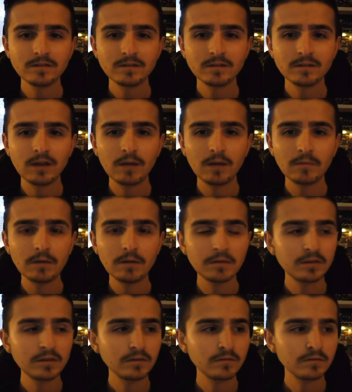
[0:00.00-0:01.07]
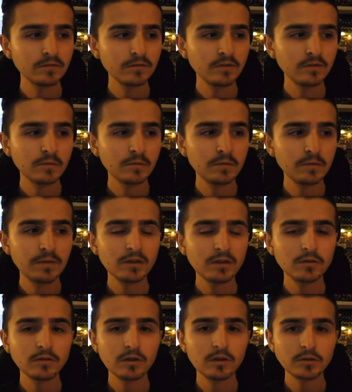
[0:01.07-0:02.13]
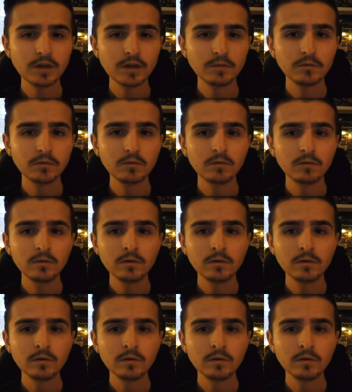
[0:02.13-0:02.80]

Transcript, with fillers: I mean, so many big, you know, Jake Paul,